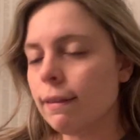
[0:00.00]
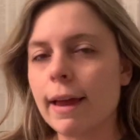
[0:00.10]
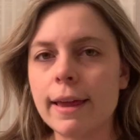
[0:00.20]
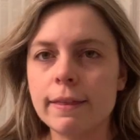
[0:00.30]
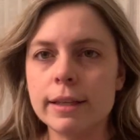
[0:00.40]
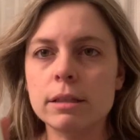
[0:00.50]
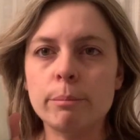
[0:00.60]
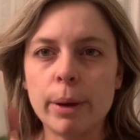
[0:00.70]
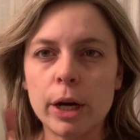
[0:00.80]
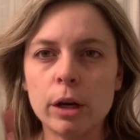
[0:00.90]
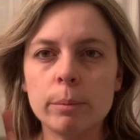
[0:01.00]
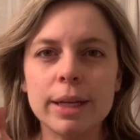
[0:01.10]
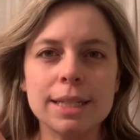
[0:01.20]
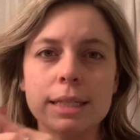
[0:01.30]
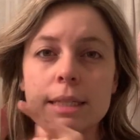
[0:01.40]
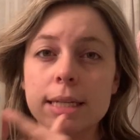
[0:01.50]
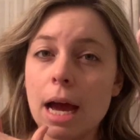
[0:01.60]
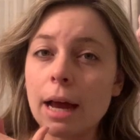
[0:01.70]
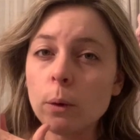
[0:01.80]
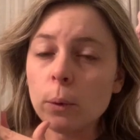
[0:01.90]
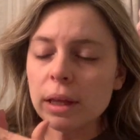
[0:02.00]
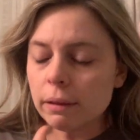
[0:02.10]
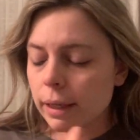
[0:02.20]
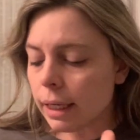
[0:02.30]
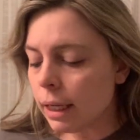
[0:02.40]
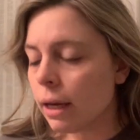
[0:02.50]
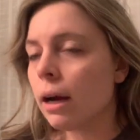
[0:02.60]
like this better because it's not oily.